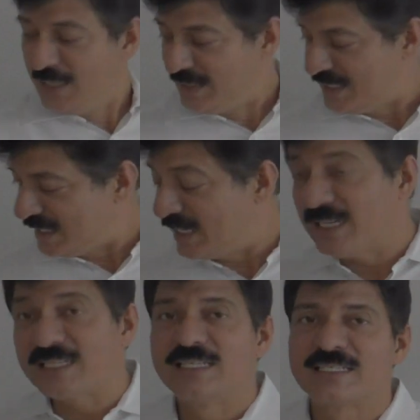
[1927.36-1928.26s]
These
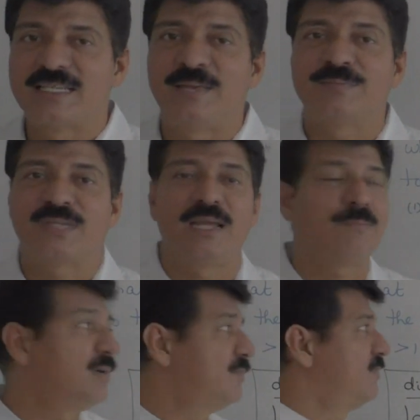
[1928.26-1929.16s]
are some
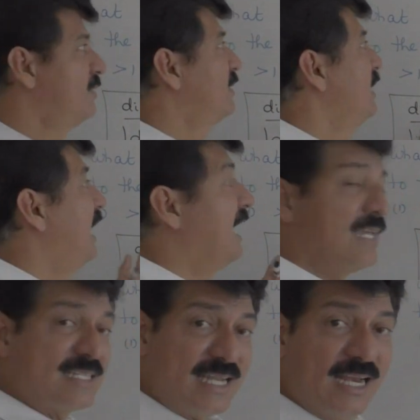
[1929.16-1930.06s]
type of
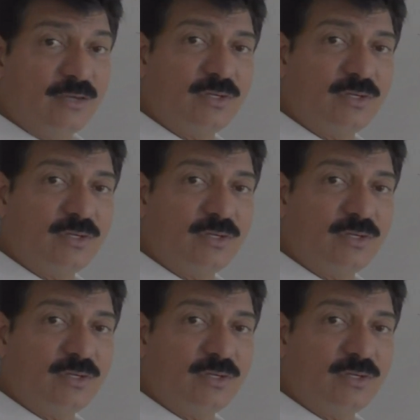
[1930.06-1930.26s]
understanding